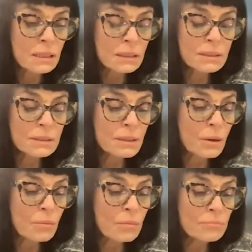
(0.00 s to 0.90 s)

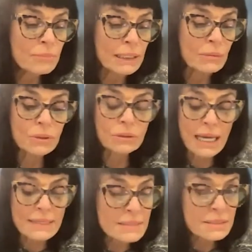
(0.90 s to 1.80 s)
being
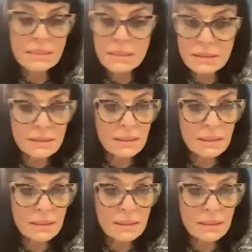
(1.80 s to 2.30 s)
molested